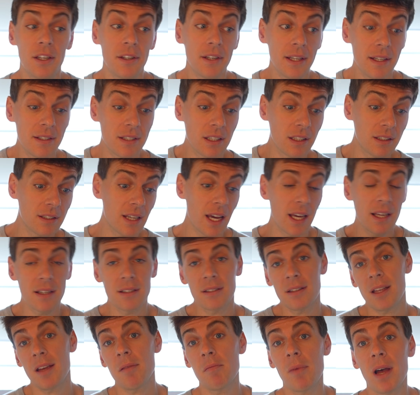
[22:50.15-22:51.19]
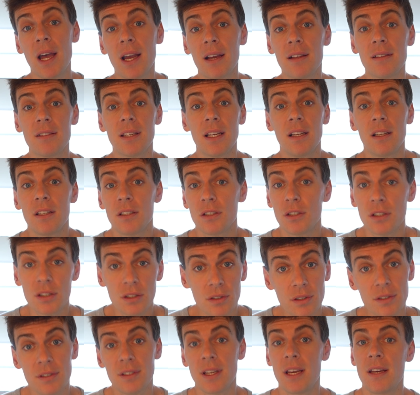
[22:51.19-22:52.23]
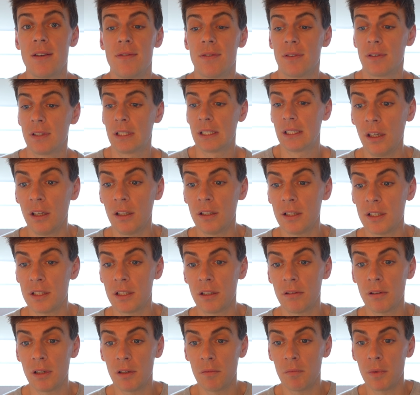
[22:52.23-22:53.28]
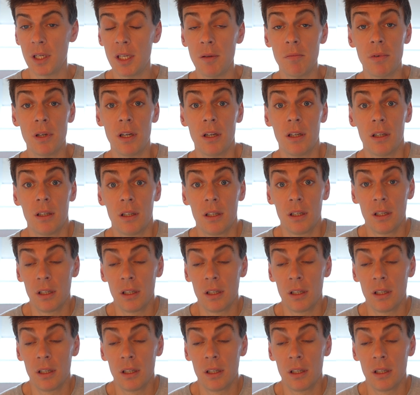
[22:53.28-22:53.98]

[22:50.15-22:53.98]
you need to take a step back and say, look, it's just not safe. You can disagree with me, but